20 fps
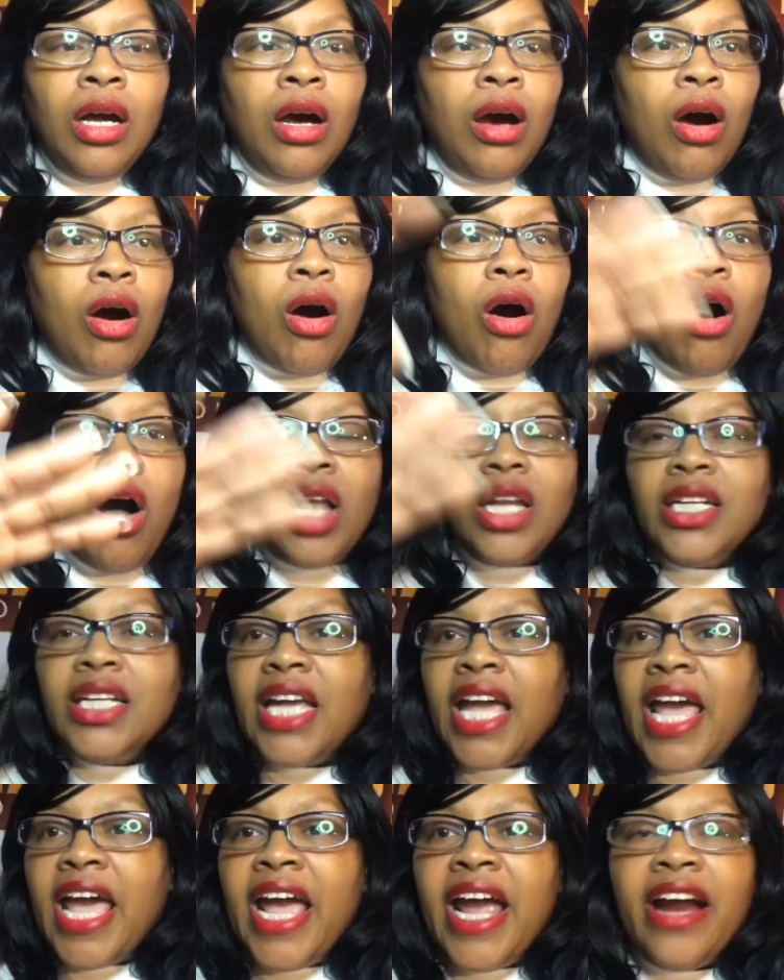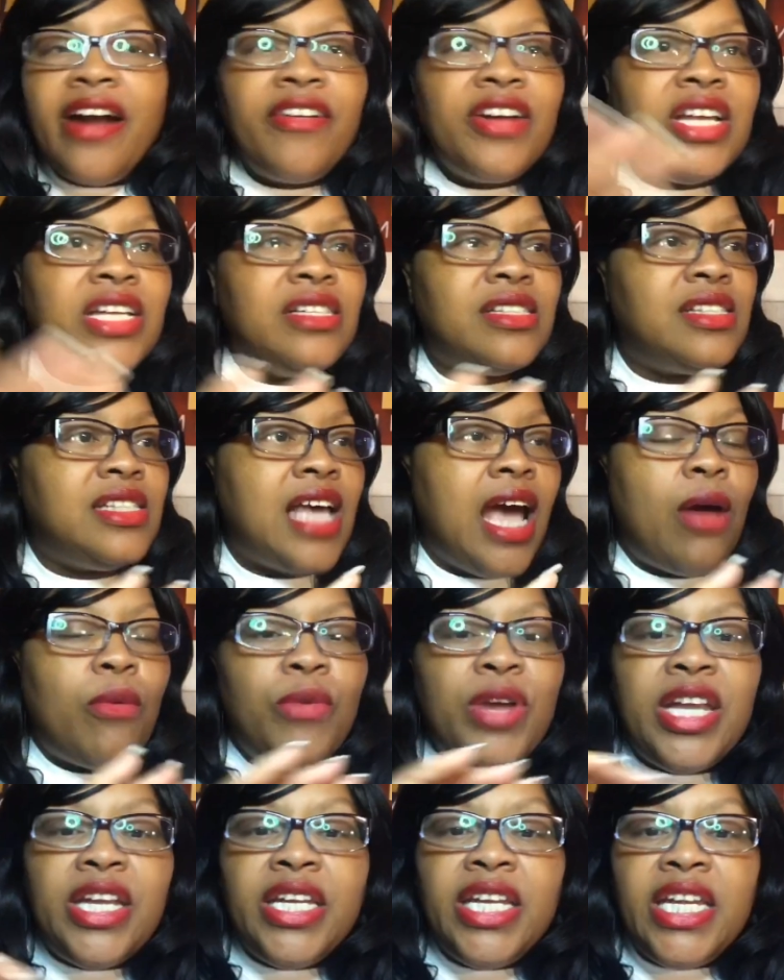all of the areas that we
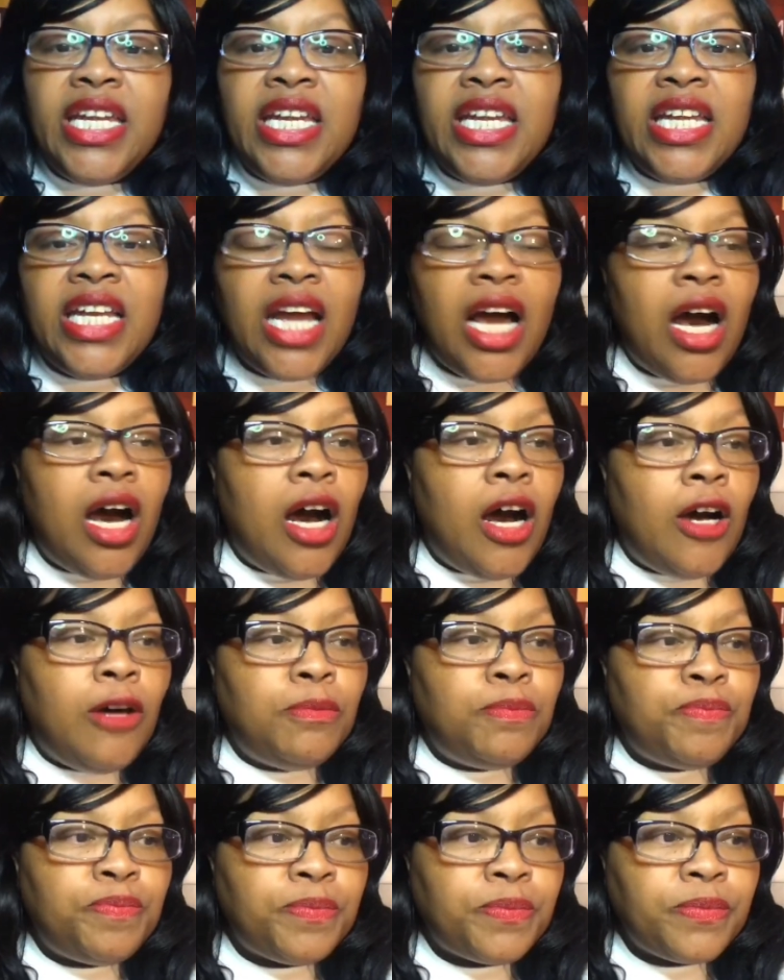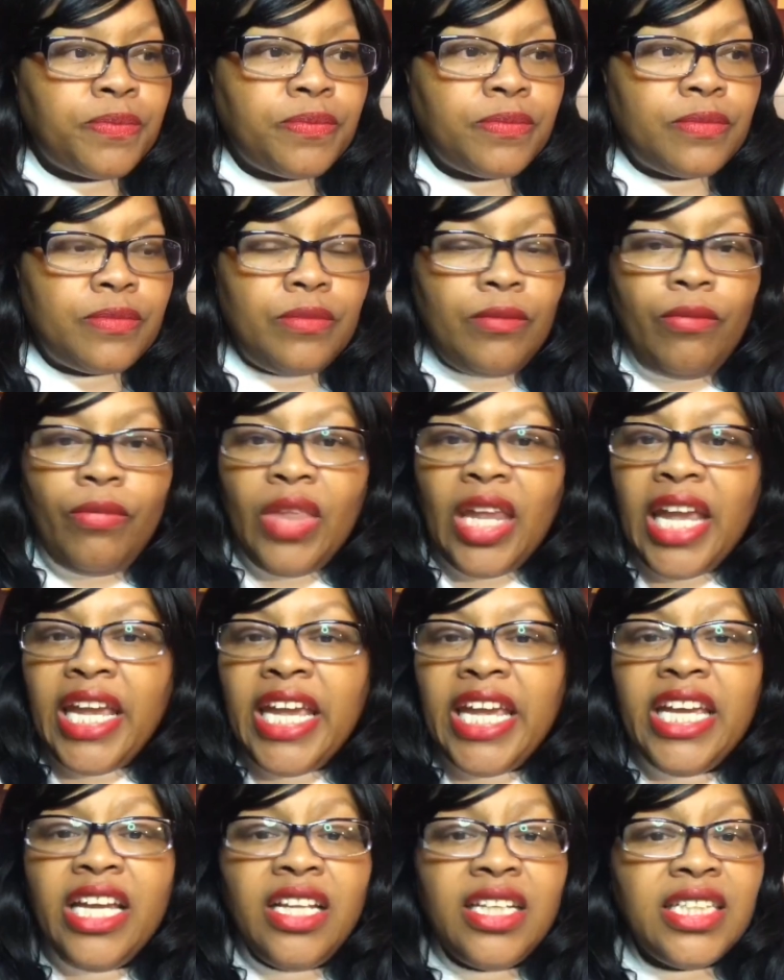need um,
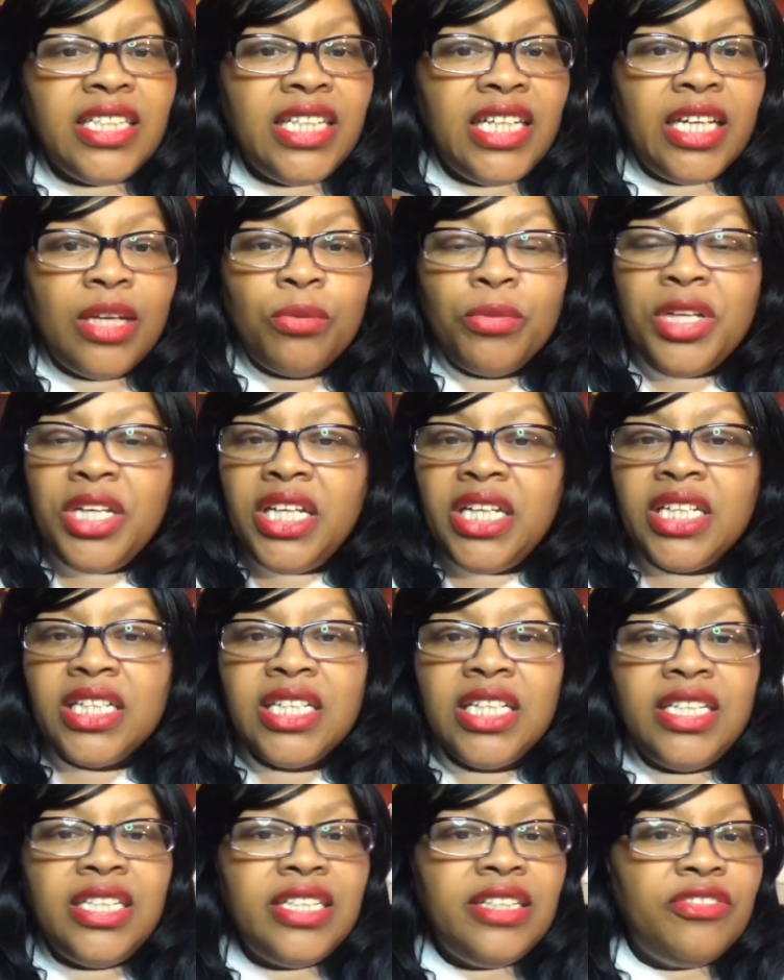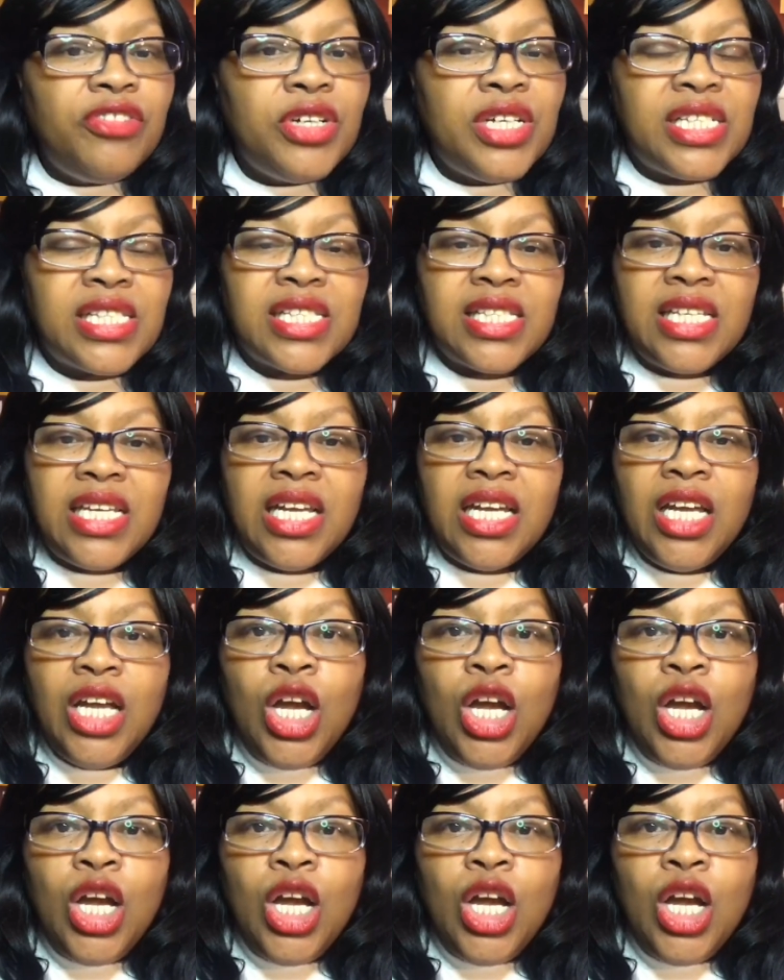healing in, we need a deliverance in.